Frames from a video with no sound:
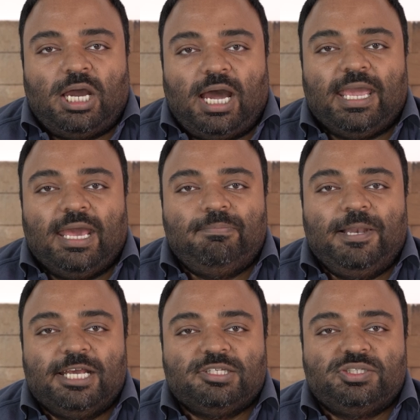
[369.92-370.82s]
I had
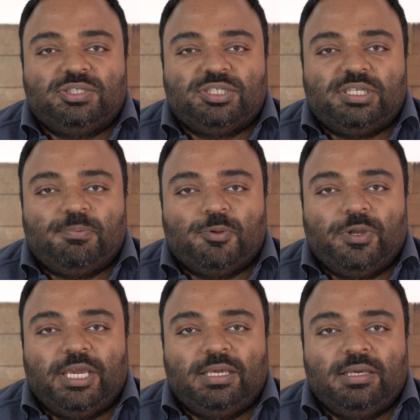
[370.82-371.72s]
plans to step
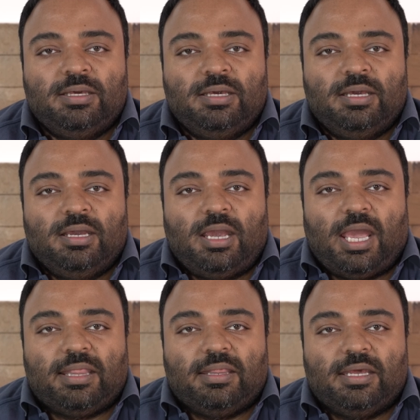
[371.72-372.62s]
away,
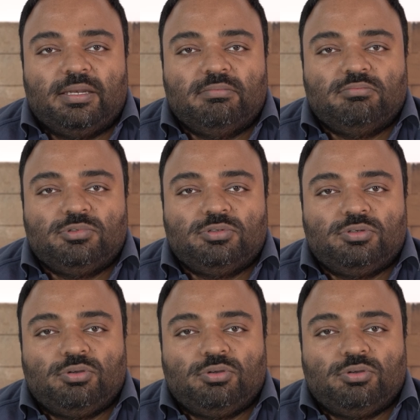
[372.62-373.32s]
and then